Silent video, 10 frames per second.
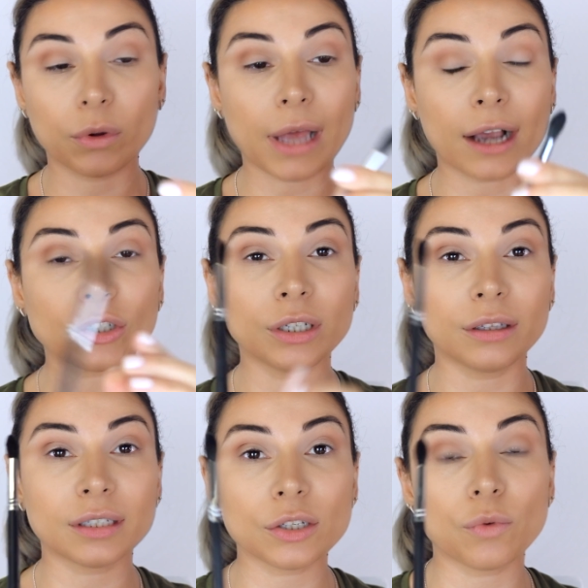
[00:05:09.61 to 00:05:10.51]
Actually,
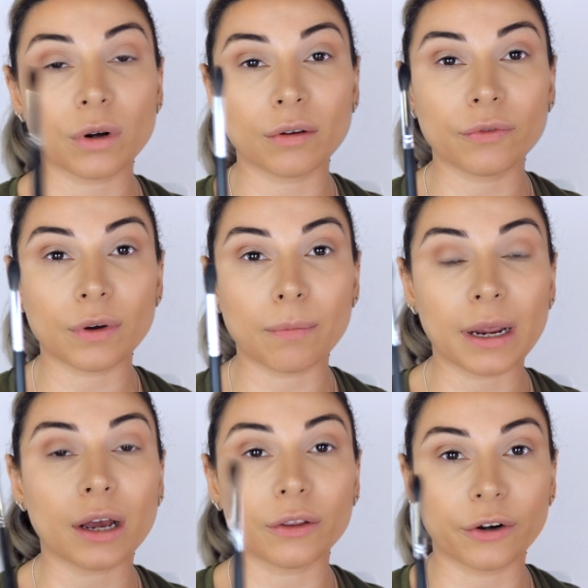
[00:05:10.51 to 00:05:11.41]
this is one of
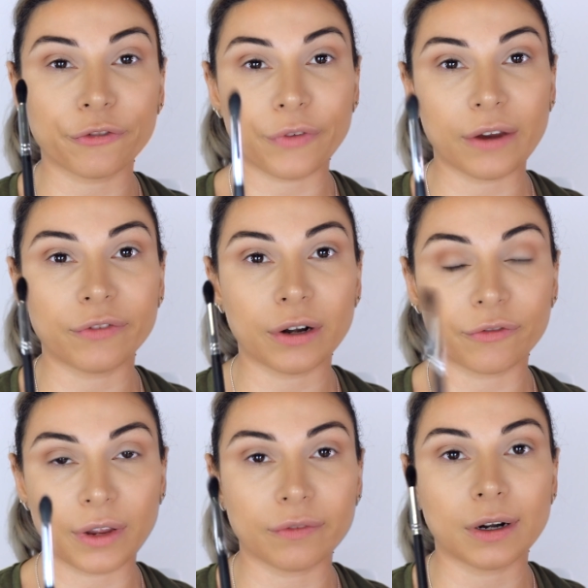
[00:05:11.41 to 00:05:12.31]
my other
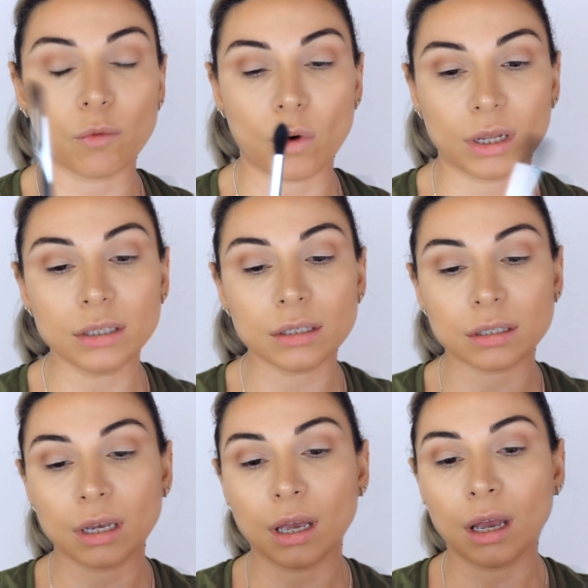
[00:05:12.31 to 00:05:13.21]
favorite
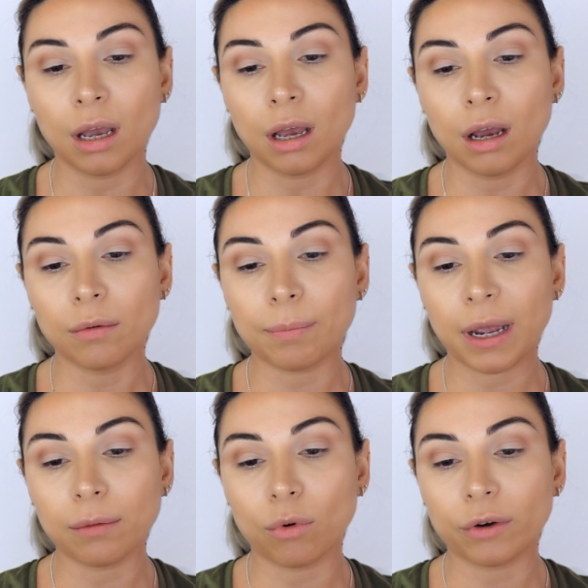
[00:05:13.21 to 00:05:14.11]
ones
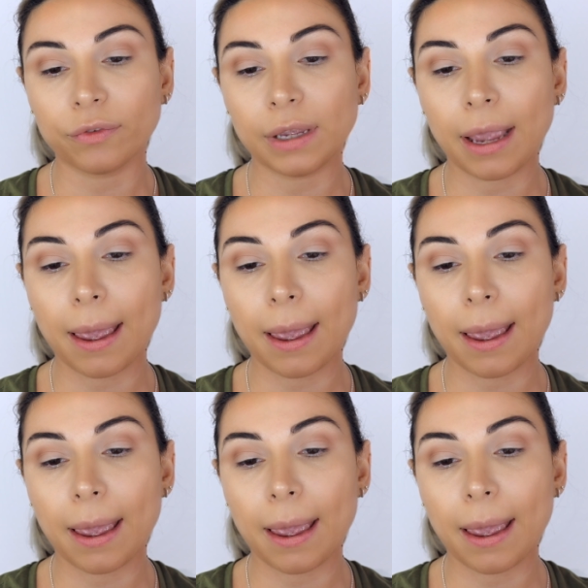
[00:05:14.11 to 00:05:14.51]
by Morphe,